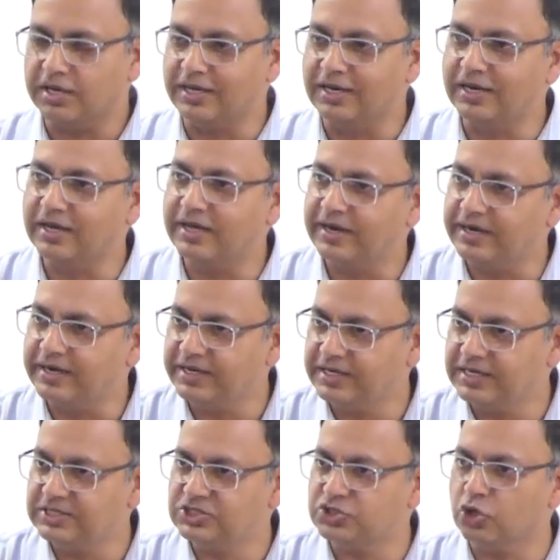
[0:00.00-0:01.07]

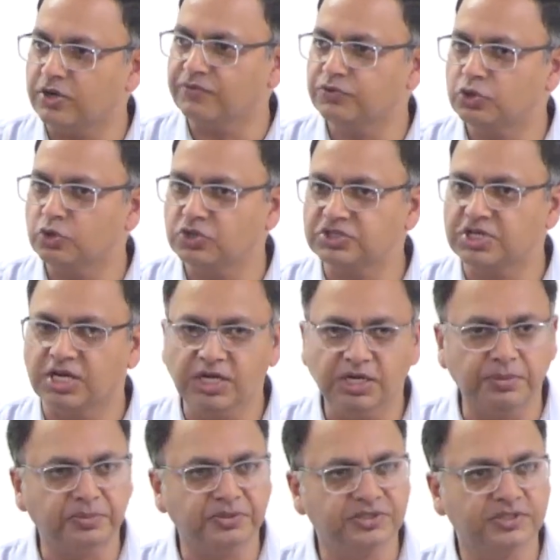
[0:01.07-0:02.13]
ingredients of those
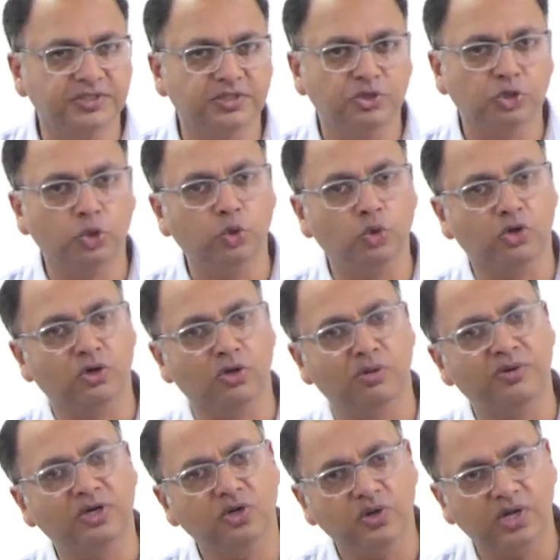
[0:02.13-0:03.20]
herbs through
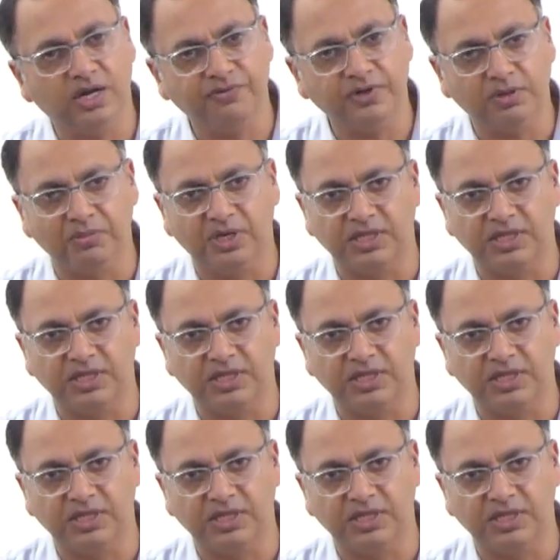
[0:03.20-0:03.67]
chromatographic